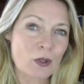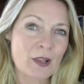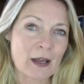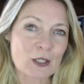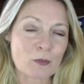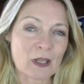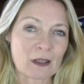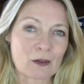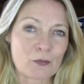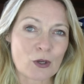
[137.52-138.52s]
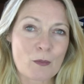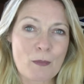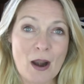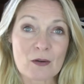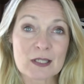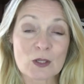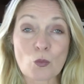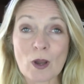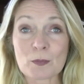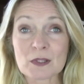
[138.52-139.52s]
will that mean for
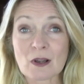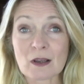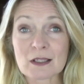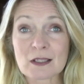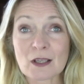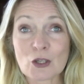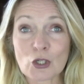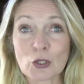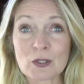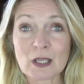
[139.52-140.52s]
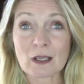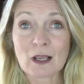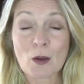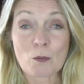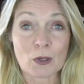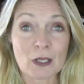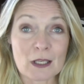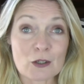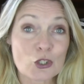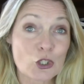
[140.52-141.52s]
comparison websites, including
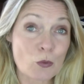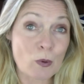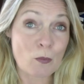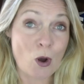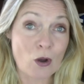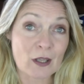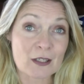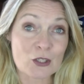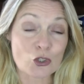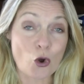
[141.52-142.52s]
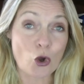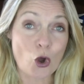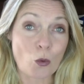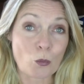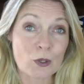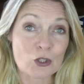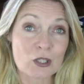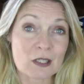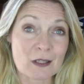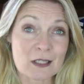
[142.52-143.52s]
moneysupermarket.com,
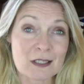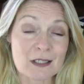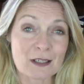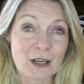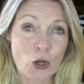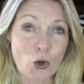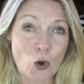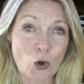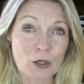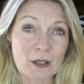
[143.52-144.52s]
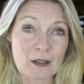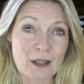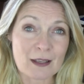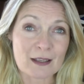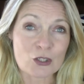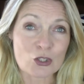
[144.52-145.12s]
which is listed on the